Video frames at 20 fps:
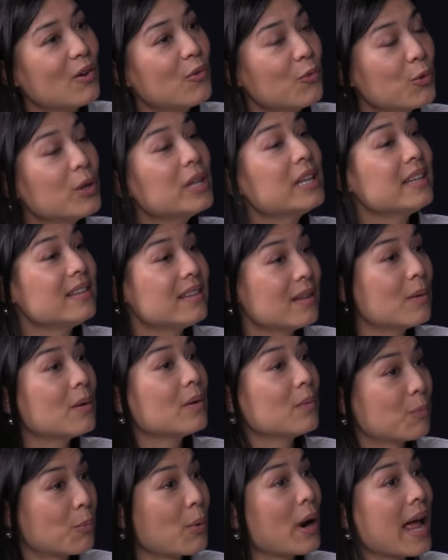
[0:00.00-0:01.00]
Oh, really?
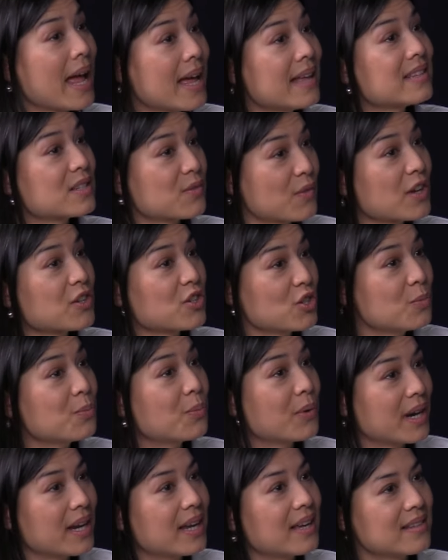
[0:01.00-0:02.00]
The brands, brands, fashion
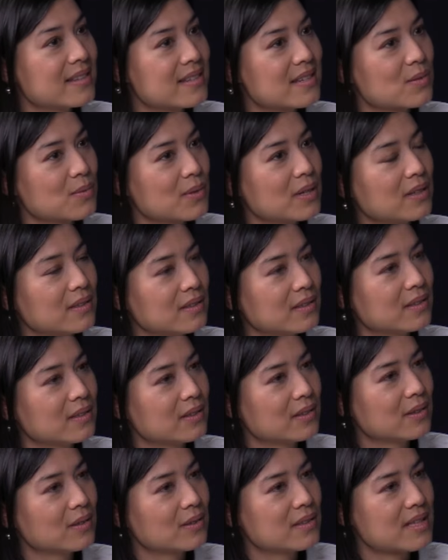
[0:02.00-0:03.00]
brands. Yeah, well.
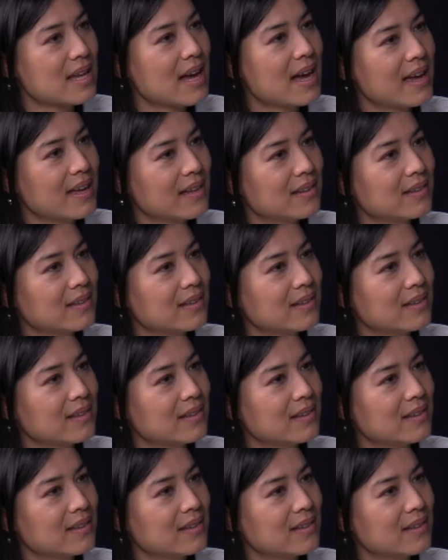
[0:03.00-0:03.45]
who also Style.